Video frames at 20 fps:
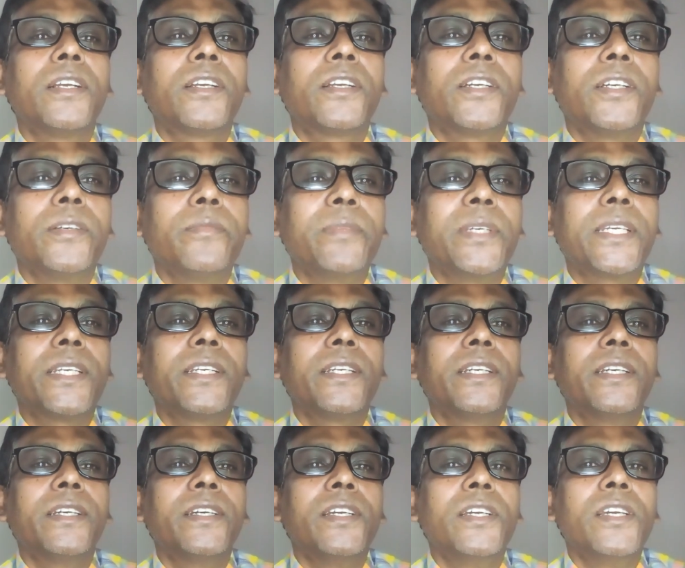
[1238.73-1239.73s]
coming
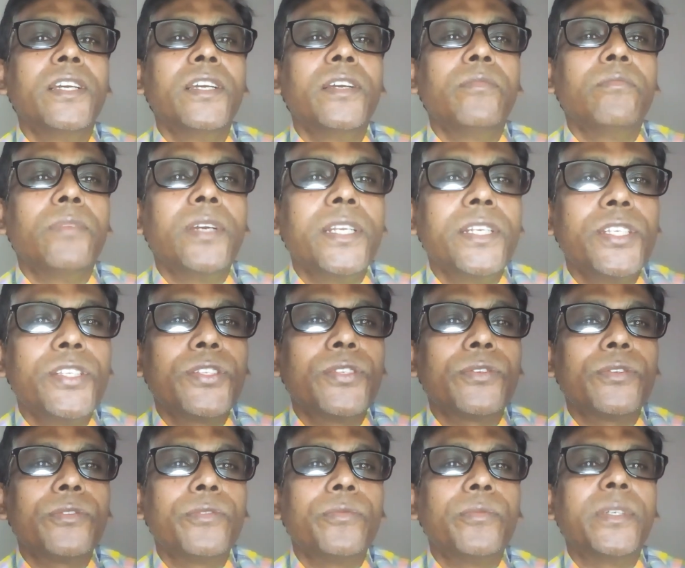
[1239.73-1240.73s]
very
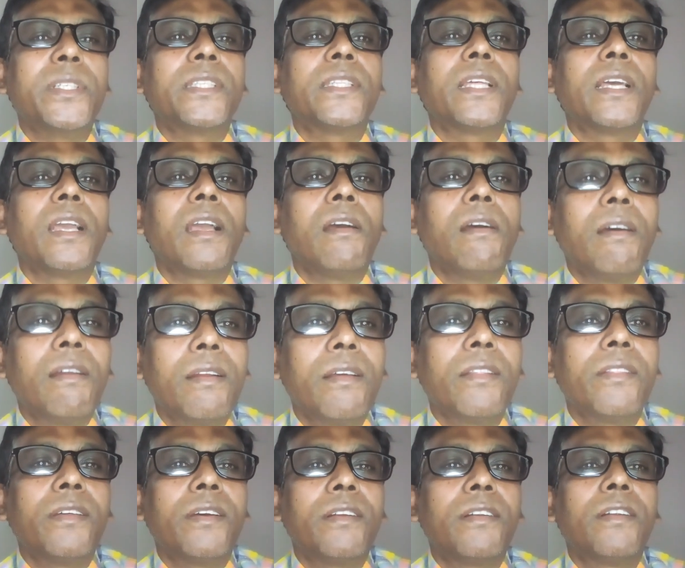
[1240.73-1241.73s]
soon with
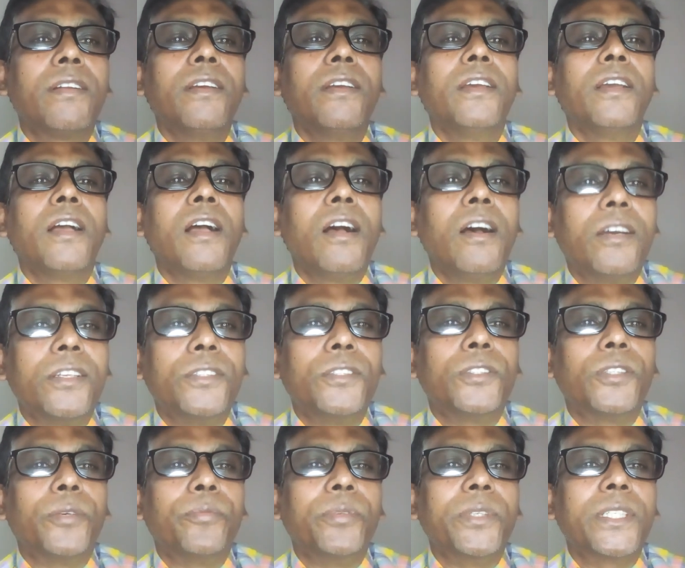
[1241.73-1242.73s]
another hot
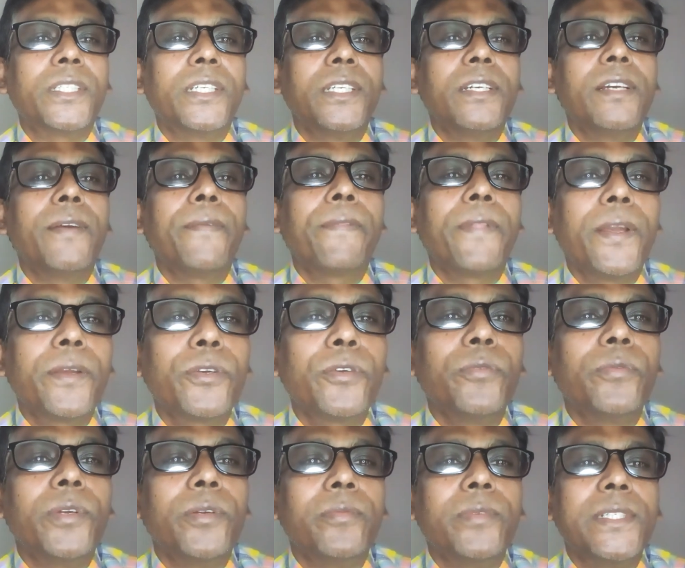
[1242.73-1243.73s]
topic. Thank you
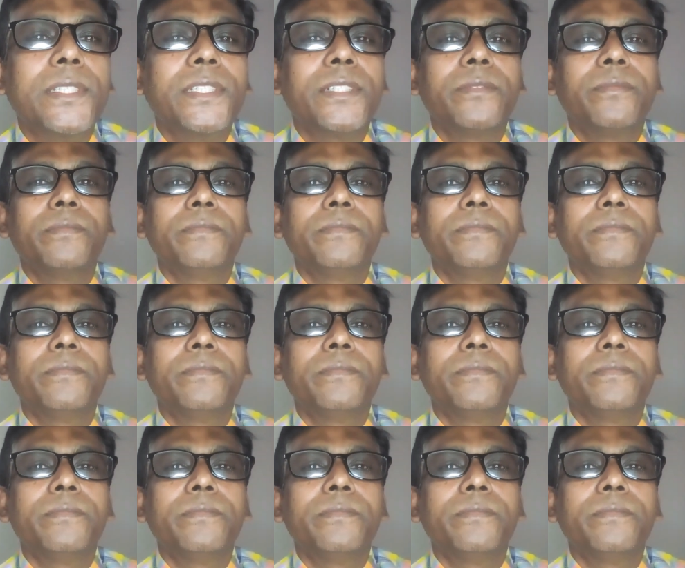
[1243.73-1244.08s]
very much.